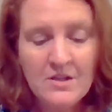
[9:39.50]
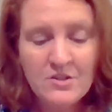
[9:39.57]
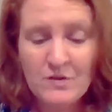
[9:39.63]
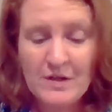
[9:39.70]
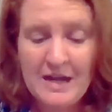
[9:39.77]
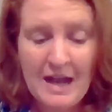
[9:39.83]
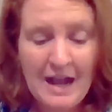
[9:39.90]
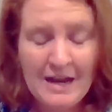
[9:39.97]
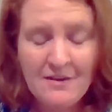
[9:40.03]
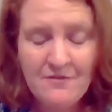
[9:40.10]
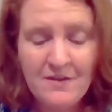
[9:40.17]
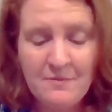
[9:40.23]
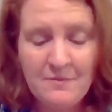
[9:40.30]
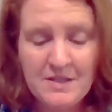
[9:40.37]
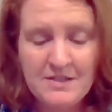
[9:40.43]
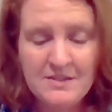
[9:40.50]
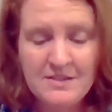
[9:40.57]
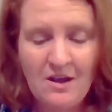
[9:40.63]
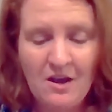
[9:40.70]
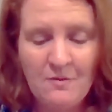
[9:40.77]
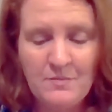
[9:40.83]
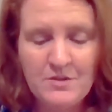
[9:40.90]
Straight ahead of him, he
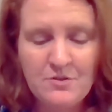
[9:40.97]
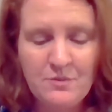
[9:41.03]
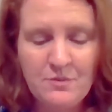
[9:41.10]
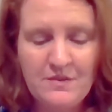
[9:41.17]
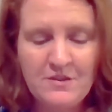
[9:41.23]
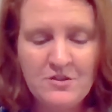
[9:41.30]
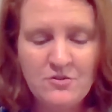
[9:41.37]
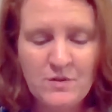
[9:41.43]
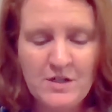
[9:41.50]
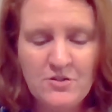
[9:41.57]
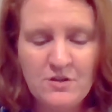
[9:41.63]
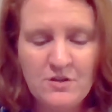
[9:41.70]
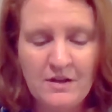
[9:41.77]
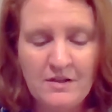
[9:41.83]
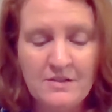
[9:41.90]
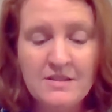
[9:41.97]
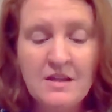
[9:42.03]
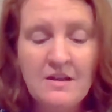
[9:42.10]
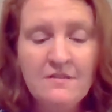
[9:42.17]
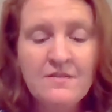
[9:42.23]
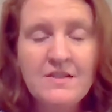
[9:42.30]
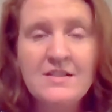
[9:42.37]
saw between the tree trunks
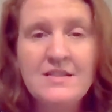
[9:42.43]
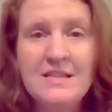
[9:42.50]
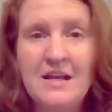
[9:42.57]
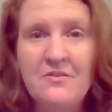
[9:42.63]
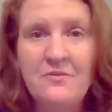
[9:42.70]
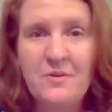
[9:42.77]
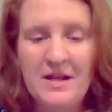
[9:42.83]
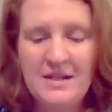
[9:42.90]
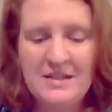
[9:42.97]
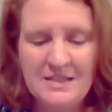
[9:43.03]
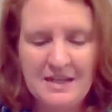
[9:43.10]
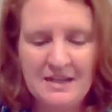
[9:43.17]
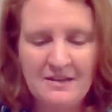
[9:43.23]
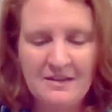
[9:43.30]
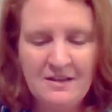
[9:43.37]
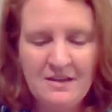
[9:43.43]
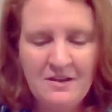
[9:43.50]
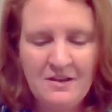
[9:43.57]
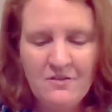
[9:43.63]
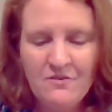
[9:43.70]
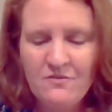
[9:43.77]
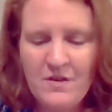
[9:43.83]
the sun rising,
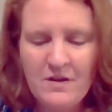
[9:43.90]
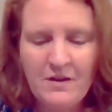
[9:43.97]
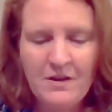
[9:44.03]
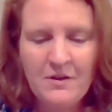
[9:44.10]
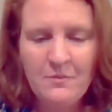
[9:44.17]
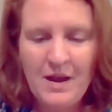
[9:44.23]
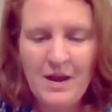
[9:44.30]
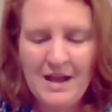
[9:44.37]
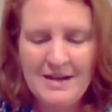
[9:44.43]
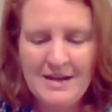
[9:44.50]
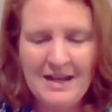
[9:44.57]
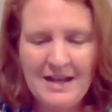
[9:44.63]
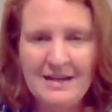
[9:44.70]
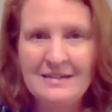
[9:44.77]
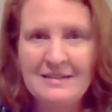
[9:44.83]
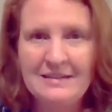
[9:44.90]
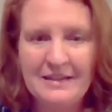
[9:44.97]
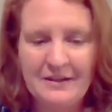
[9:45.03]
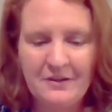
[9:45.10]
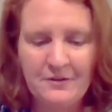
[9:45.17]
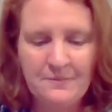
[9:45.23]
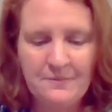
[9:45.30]
very red and
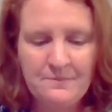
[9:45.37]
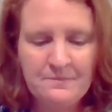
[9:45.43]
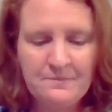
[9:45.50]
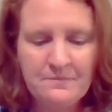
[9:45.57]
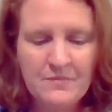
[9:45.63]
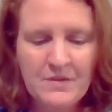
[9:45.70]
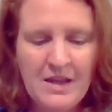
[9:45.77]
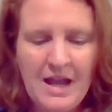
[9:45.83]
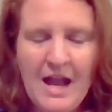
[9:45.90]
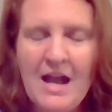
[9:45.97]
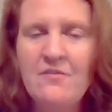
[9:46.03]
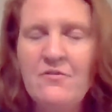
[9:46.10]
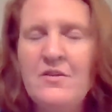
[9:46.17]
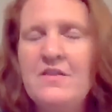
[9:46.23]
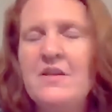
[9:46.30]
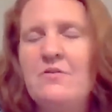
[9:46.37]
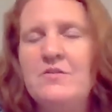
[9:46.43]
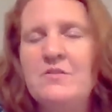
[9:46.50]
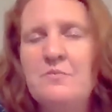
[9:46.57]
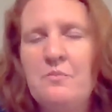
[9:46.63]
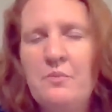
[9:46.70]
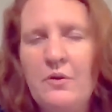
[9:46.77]
clear. Everything
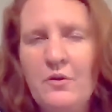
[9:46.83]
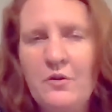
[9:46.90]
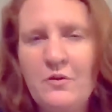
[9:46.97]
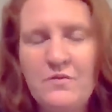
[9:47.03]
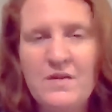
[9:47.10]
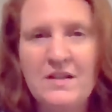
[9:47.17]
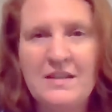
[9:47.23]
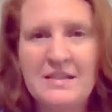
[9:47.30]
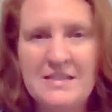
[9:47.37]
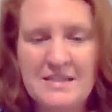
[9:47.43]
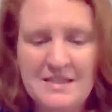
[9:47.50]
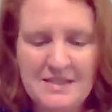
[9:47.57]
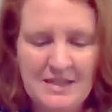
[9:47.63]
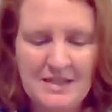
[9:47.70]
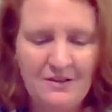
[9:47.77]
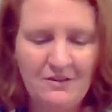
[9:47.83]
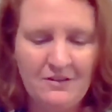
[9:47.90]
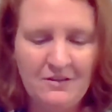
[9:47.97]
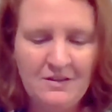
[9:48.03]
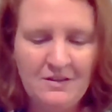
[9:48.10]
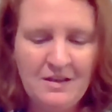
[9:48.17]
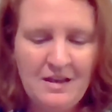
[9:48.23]
was perfectly
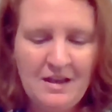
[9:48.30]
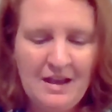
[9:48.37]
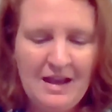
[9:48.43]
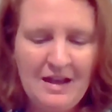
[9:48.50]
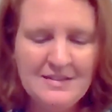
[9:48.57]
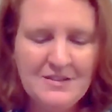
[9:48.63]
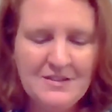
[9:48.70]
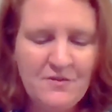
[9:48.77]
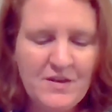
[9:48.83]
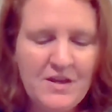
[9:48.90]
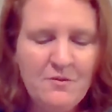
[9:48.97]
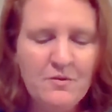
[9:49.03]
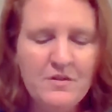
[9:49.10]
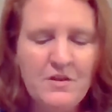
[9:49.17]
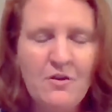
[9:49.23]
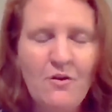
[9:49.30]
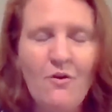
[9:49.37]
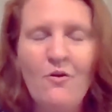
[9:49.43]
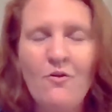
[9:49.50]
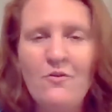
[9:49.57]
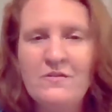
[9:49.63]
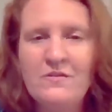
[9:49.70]
still, as if he were the
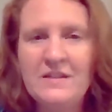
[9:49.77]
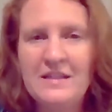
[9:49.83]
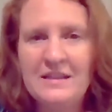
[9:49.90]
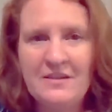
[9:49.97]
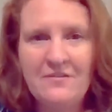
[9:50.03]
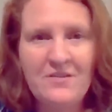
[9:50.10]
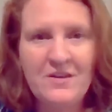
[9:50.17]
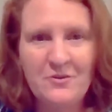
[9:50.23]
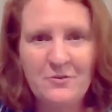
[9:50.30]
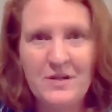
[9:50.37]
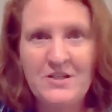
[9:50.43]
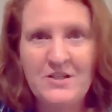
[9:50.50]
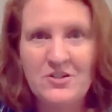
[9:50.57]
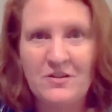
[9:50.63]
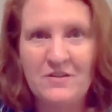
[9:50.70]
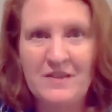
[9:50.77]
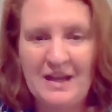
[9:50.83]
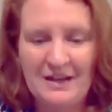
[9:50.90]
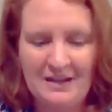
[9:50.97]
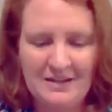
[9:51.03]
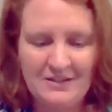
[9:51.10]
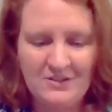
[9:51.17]
only living creature in
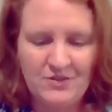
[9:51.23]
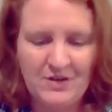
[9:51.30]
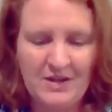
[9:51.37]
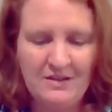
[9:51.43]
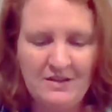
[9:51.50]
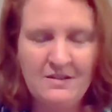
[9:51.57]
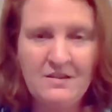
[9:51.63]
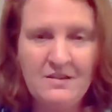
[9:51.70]
that country.